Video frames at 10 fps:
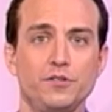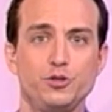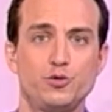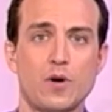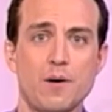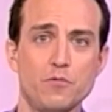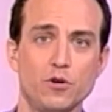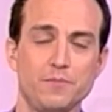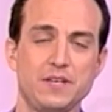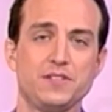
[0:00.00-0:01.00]
The drum
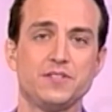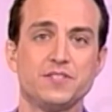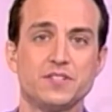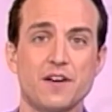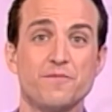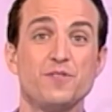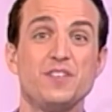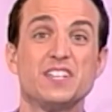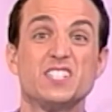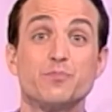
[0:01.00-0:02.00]
roll means it's time for
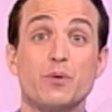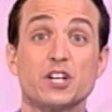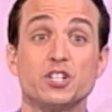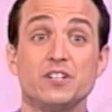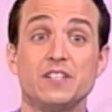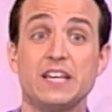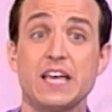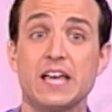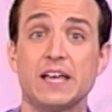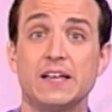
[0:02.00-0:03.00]
the expression of the
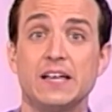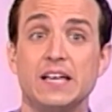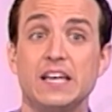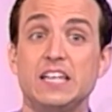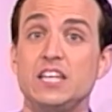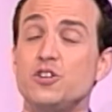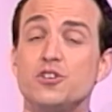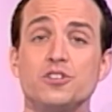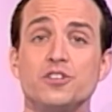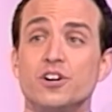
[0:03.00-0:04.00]
day. He
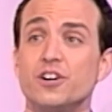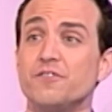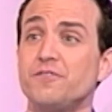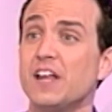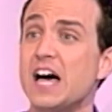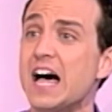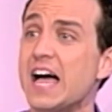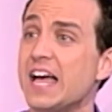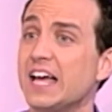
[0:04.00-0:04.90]
couldn't hurt a fly.